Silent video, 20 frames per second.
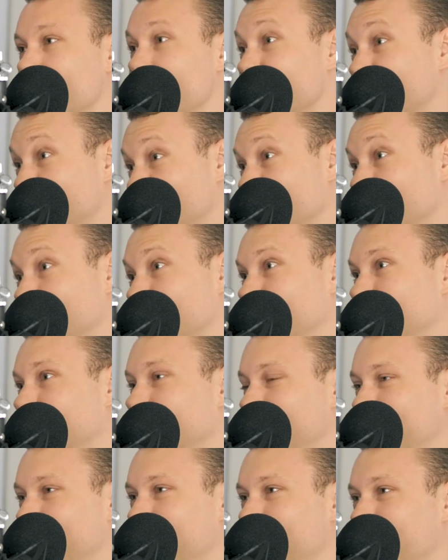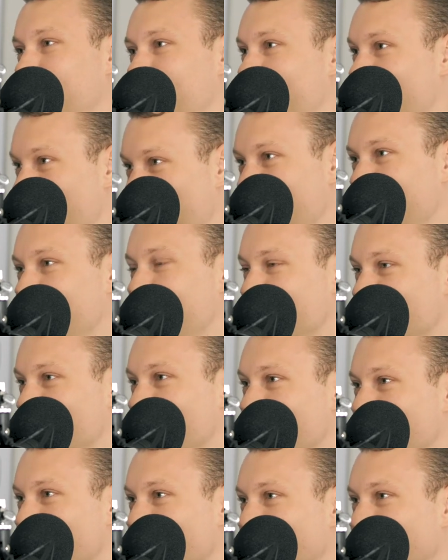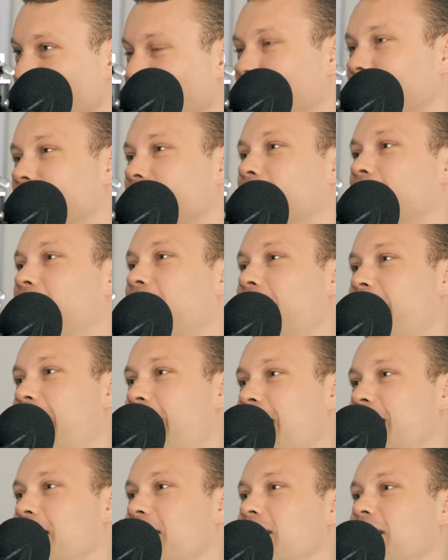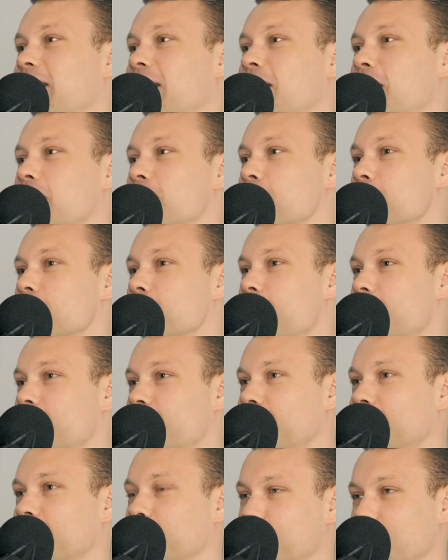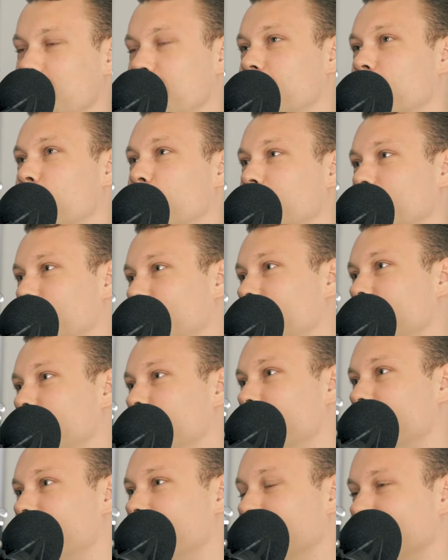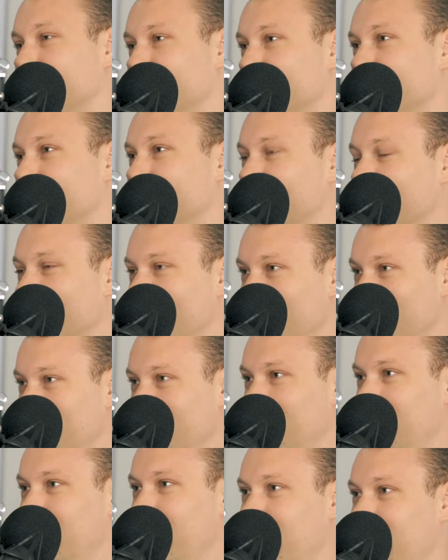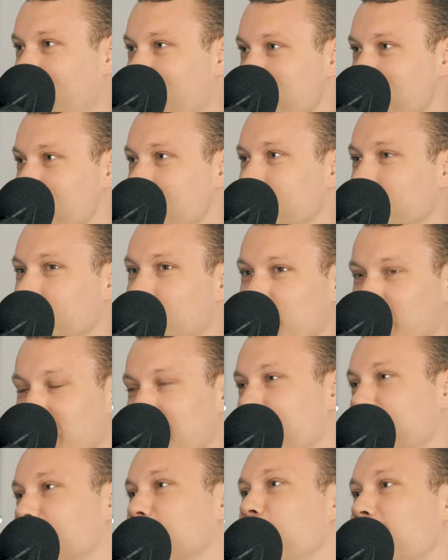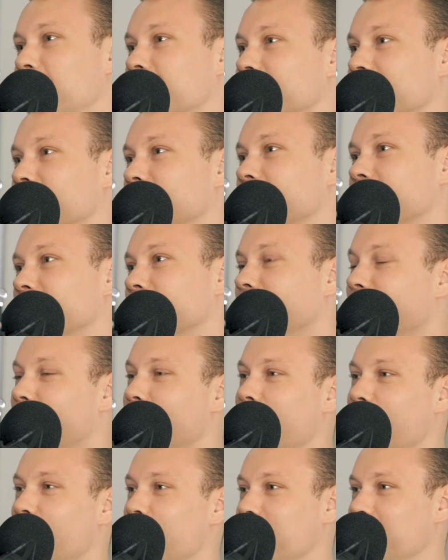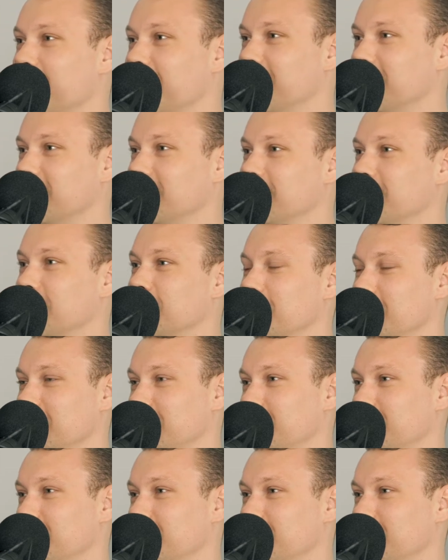visual thing for people. And I think we live in a world already where sort of creating a big spectacle around things